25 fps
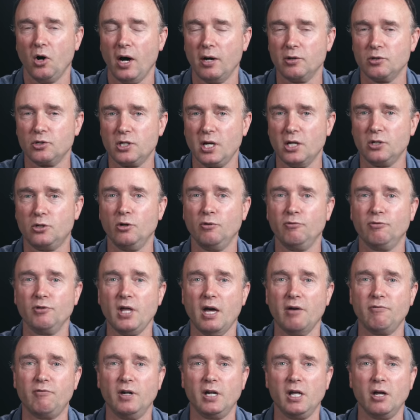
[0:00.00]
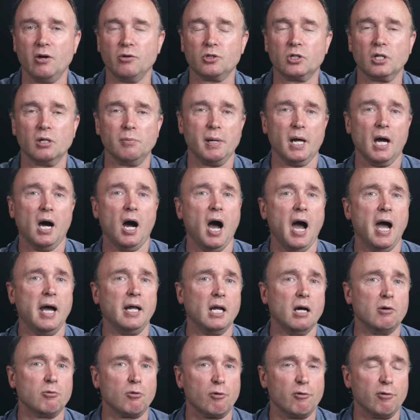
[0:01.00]
stay tuned for that video. It's going to be a
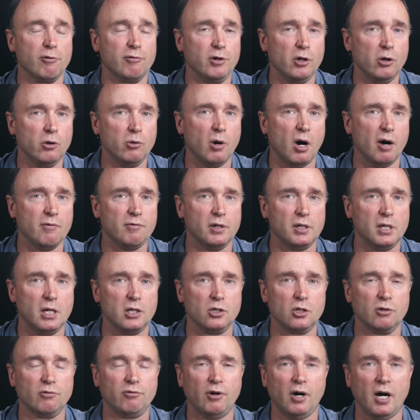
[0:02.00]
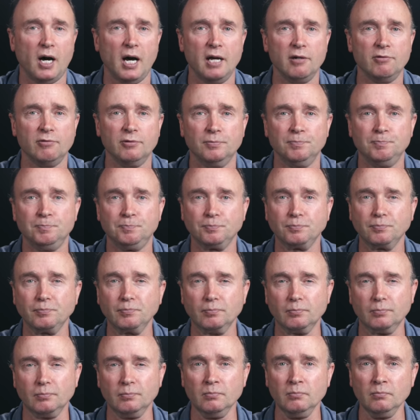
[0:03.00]
high-level review of the Ninja V.
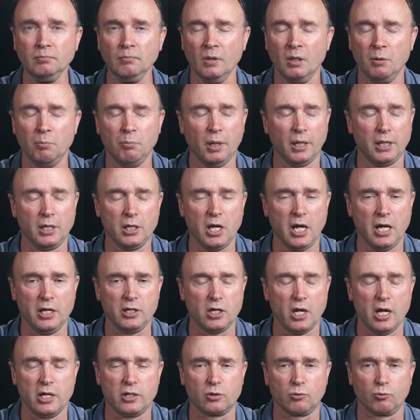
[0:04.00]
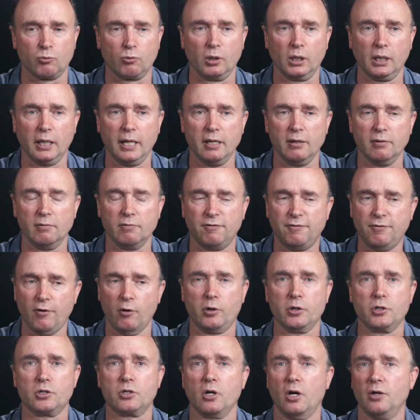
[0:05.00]
But it's really
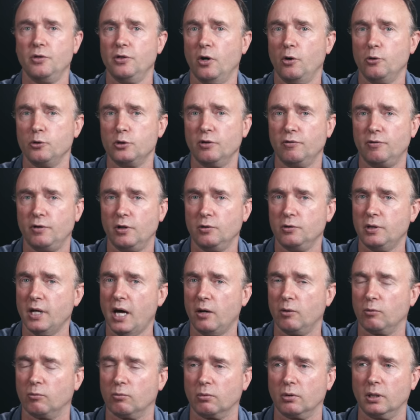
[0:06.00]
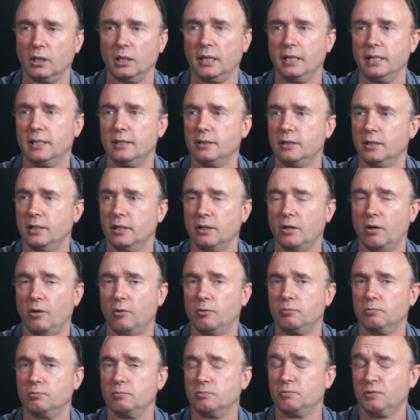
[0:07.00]
focused on those of you that really, you
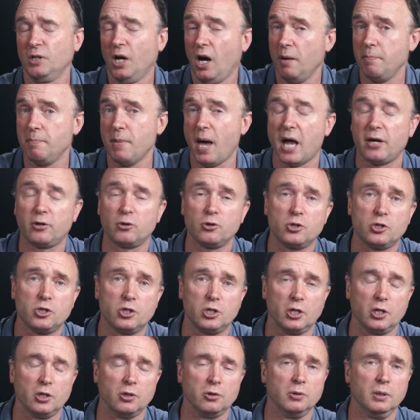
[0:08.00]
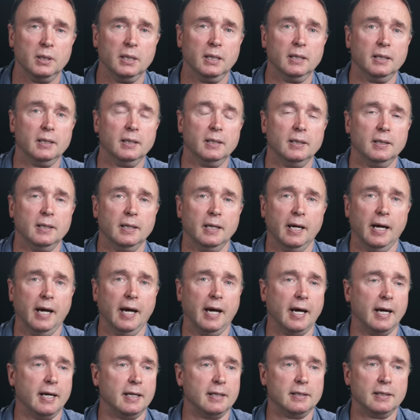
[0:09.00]
know, time matters to you.
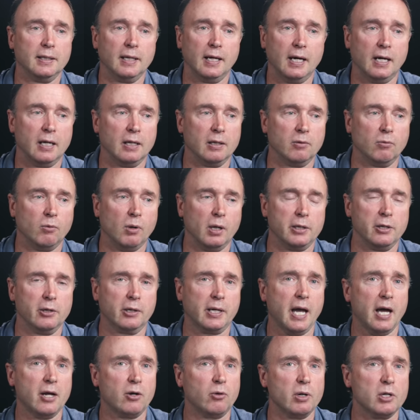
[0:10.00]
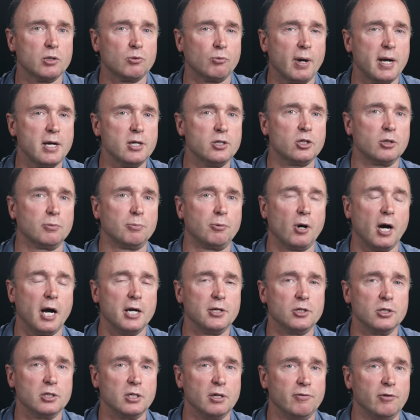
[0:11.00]
And while you can't always raise your
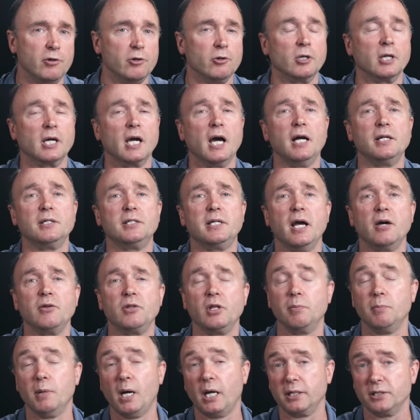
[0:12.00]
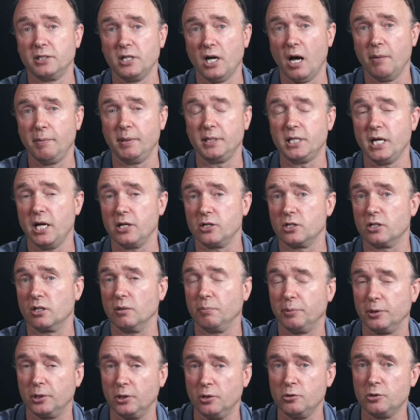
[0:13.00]
prices, if you can cut down the amount of time it takes to
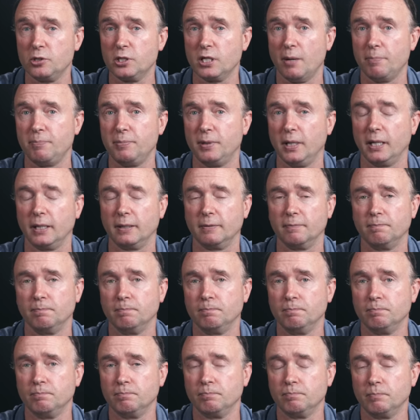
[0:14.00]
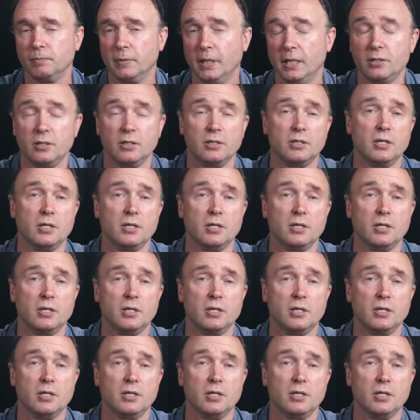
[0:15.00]
produce something, it's